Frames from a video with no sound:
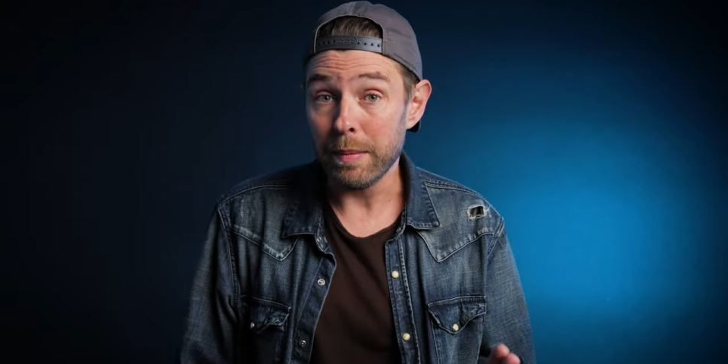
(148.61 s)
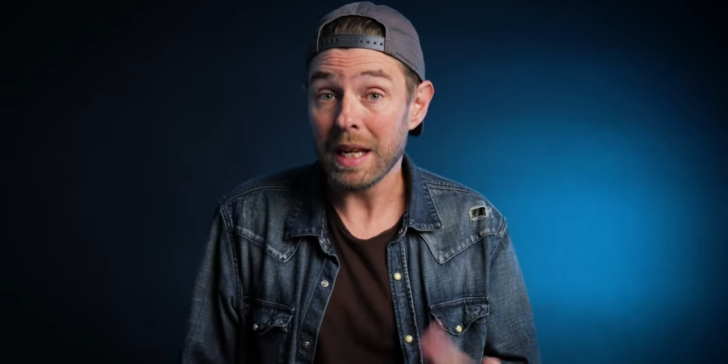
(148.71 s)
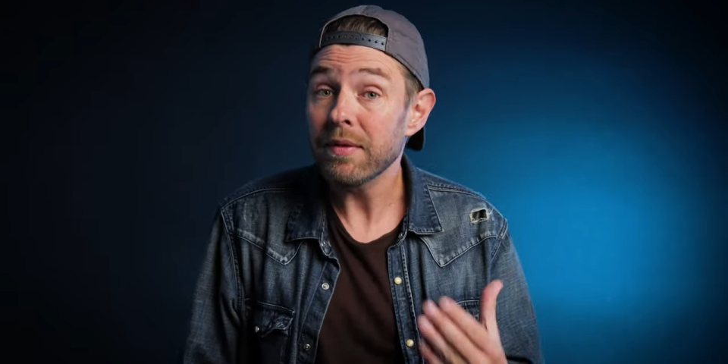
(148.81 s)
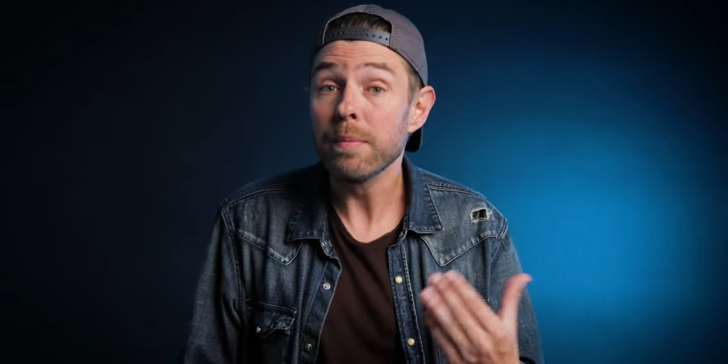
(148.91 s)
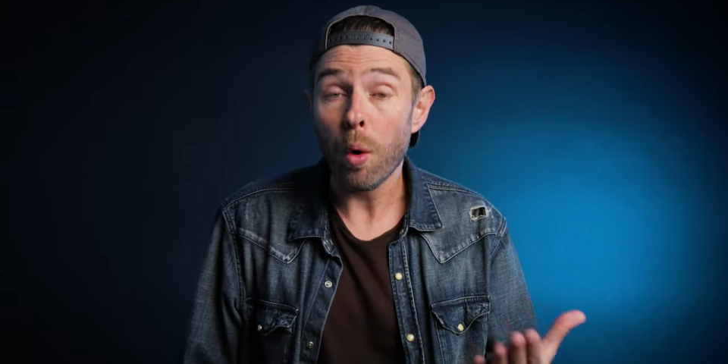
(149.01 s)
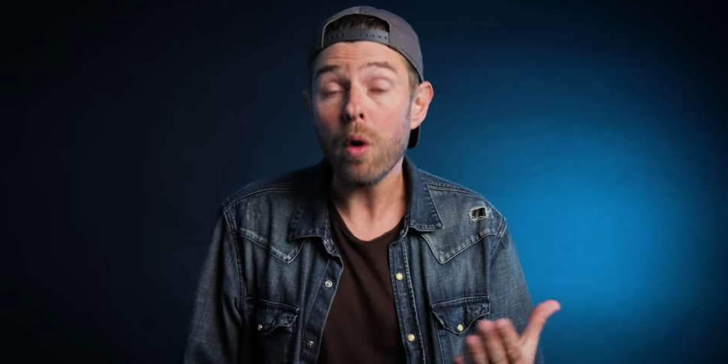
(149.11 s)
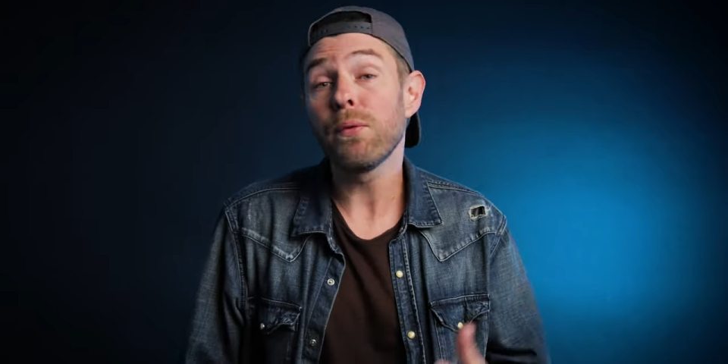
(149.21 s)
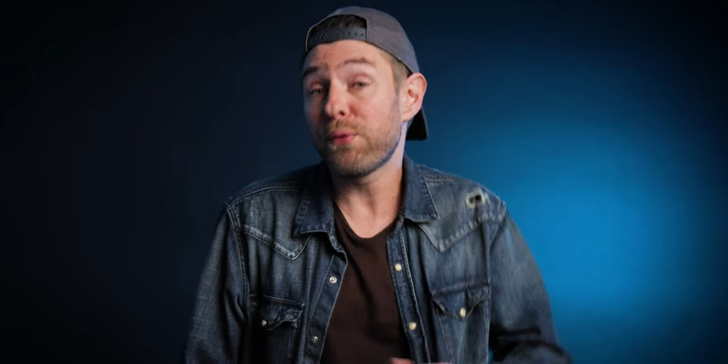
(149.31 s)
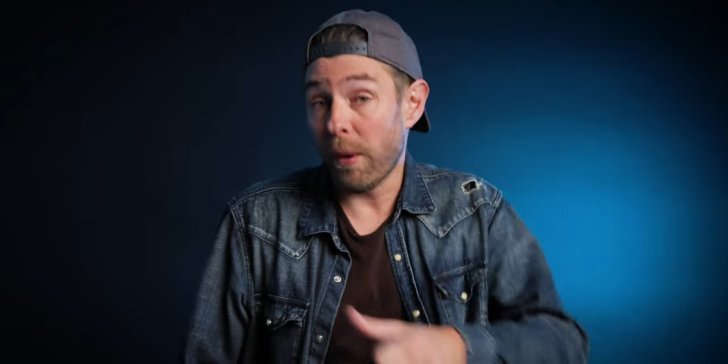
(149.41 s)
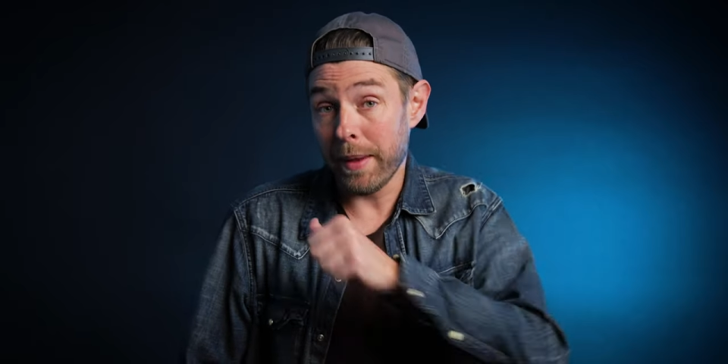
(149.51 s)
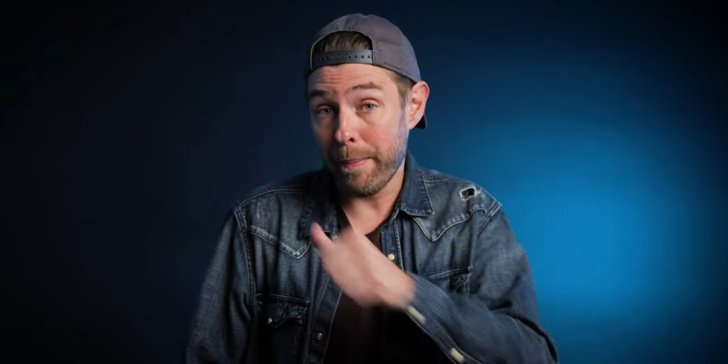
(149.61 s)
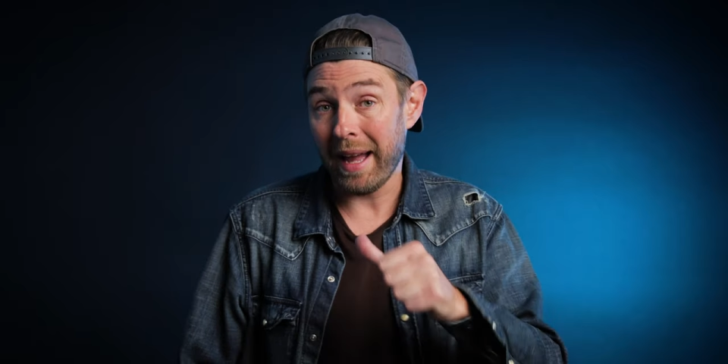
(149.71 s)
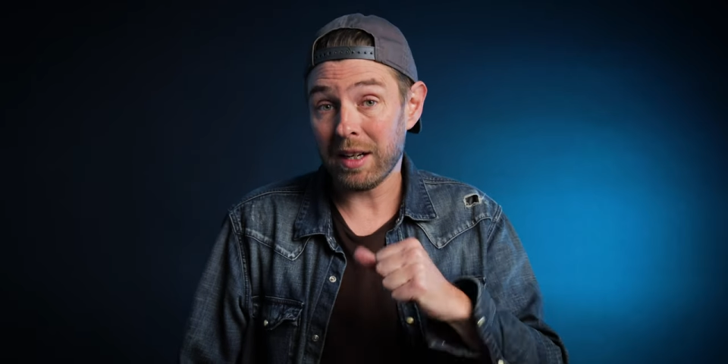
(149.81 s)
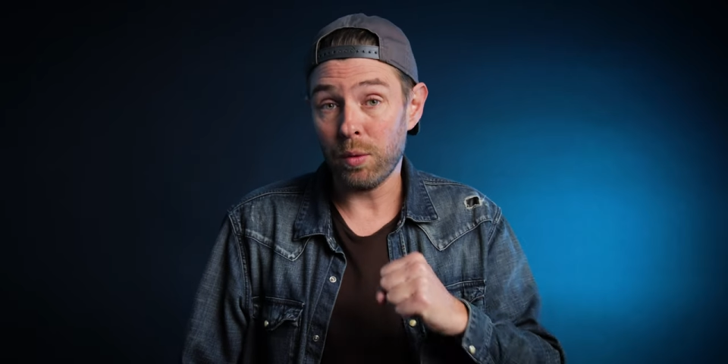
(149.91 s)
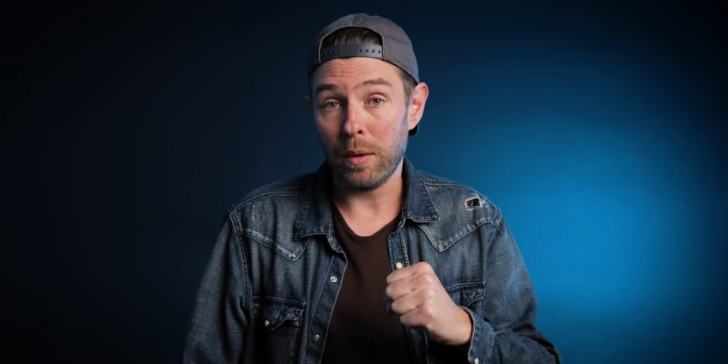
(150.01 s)
me even more from the
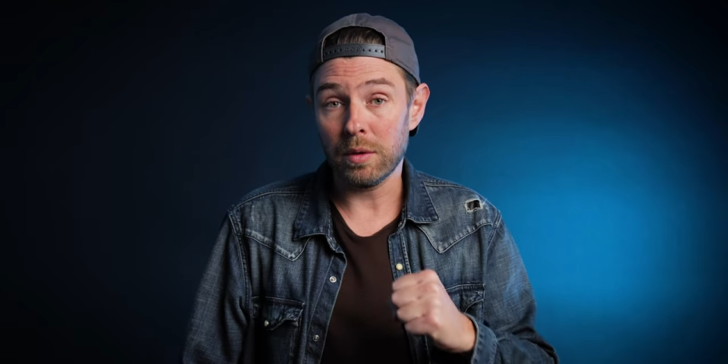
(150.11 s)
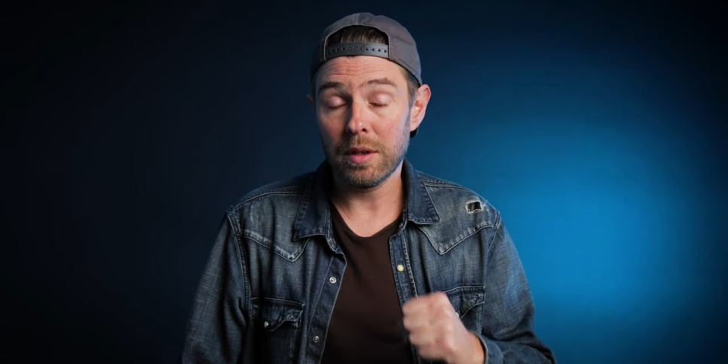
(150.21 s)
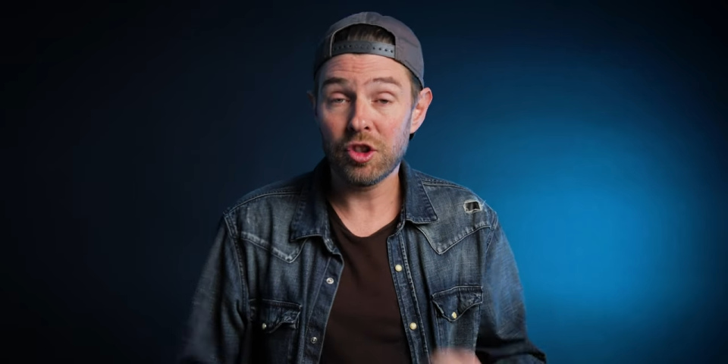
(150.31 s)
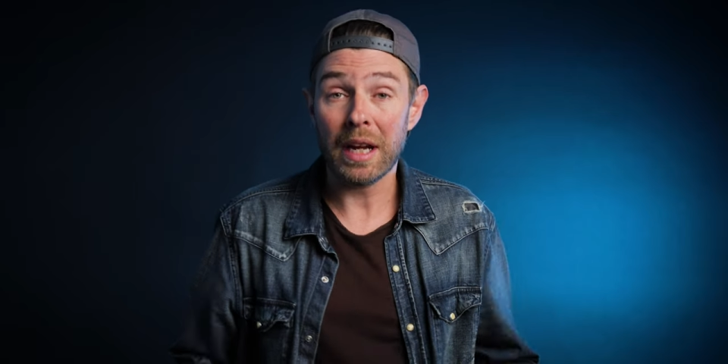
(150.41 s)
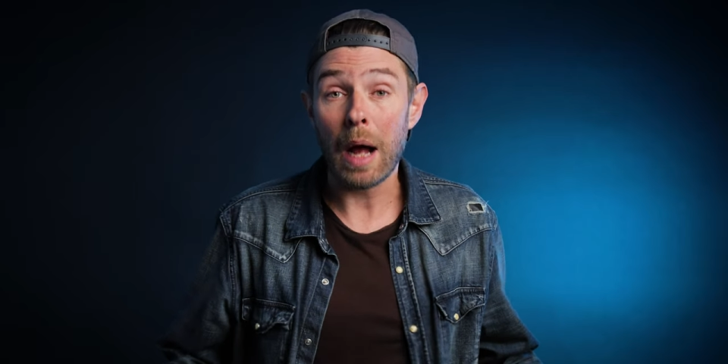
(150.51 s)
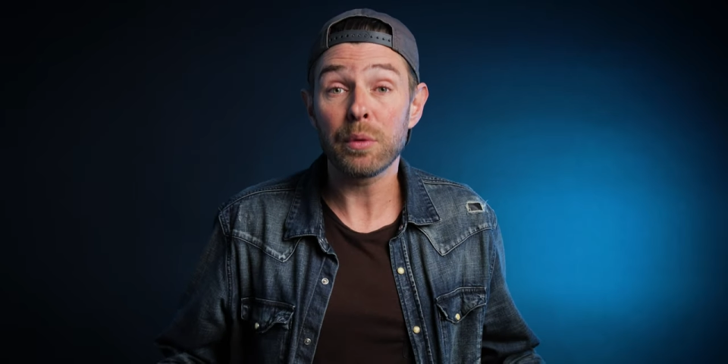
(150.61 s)
background. Check